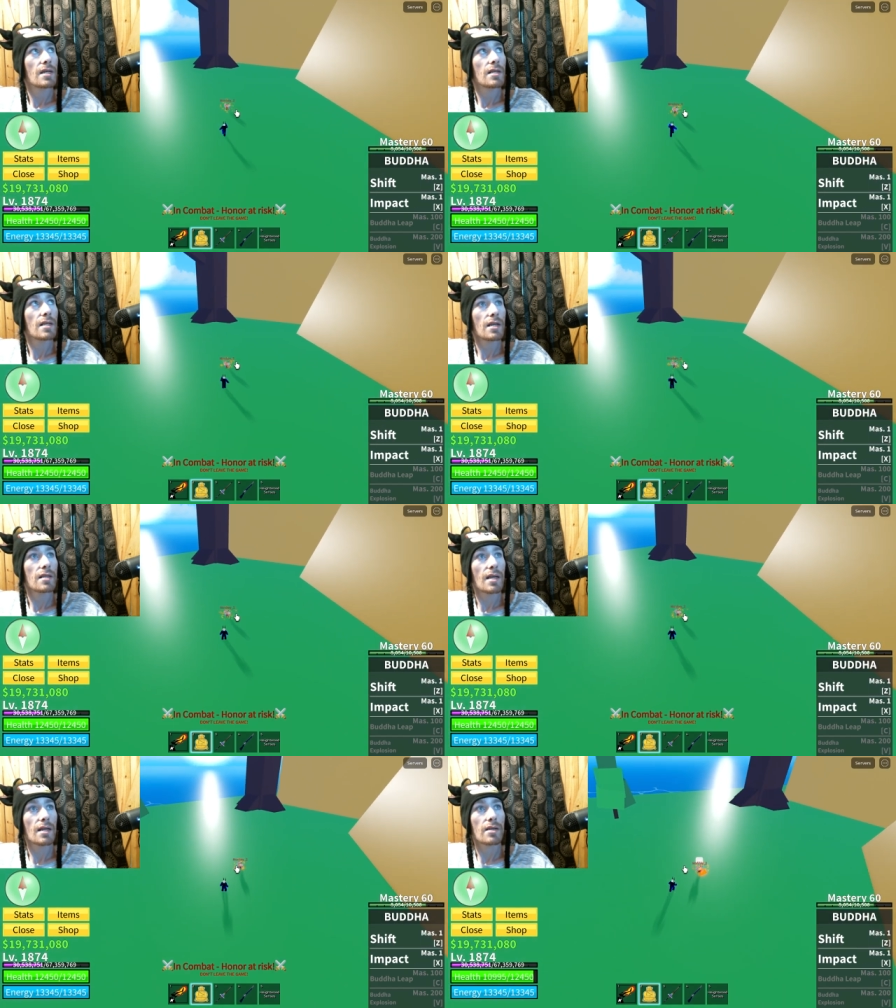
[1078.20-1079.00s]
Thank,
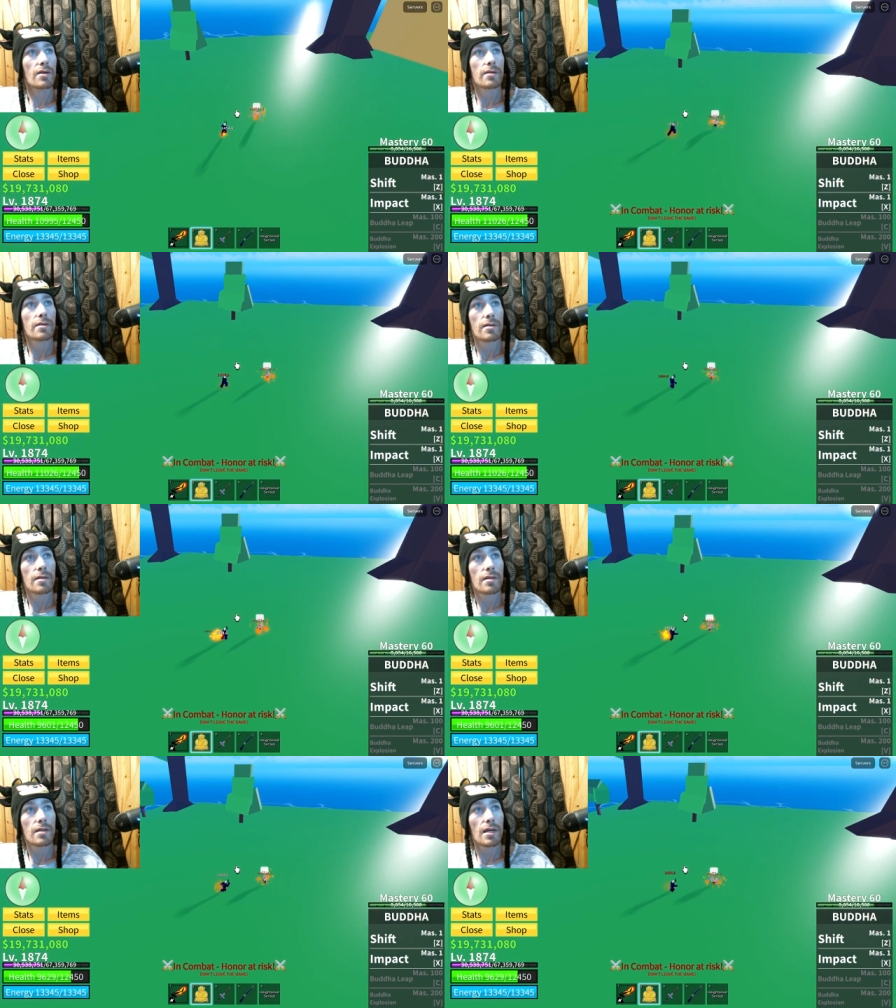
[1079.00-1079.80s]
thank you.
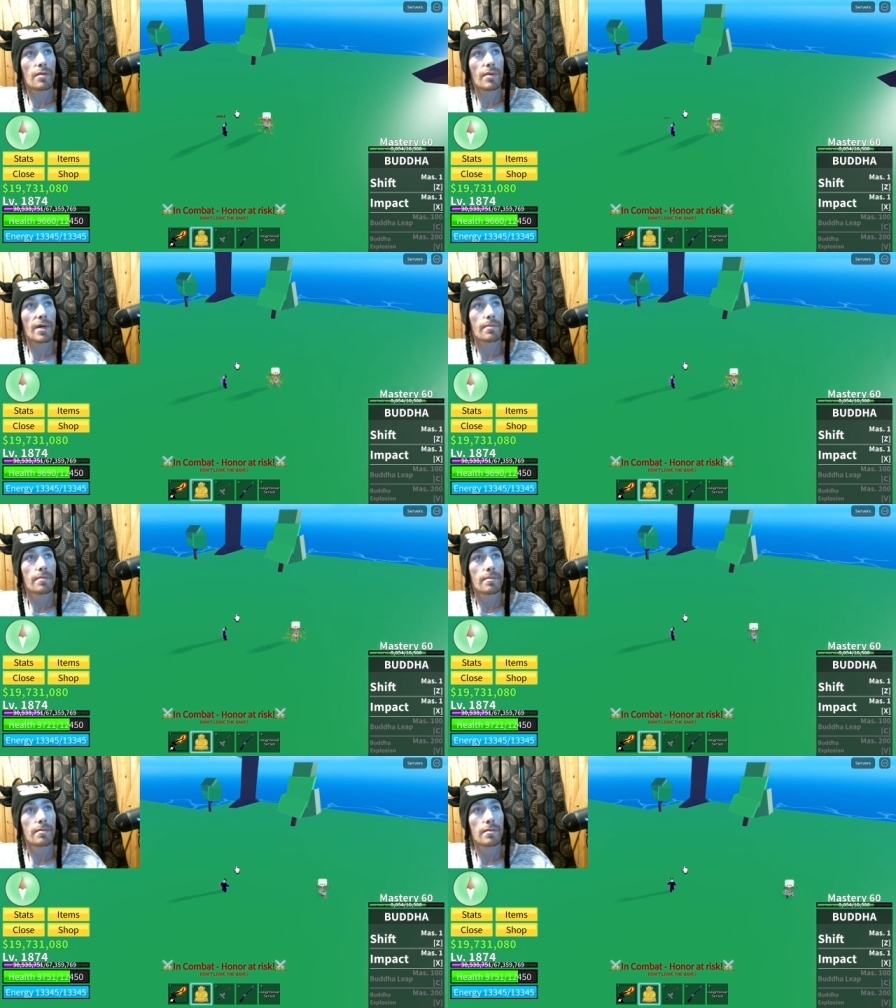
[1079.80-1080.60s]
Yeah, no problem.
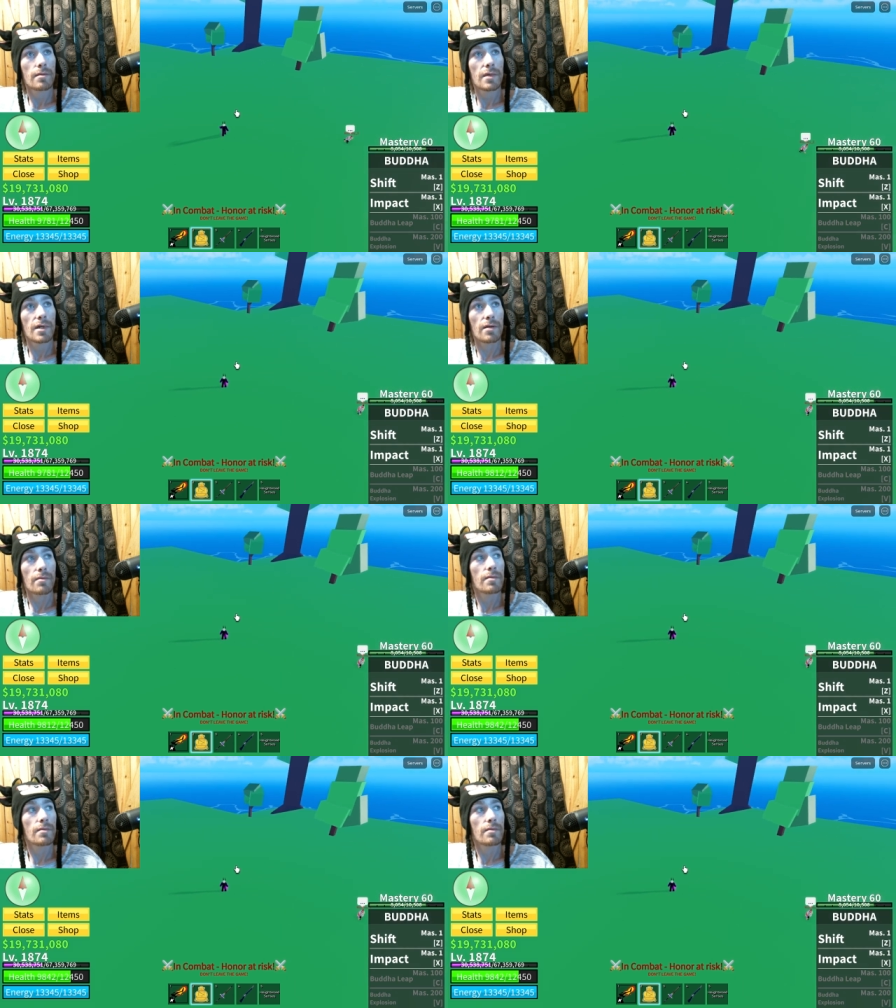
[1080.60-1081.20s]
Oh.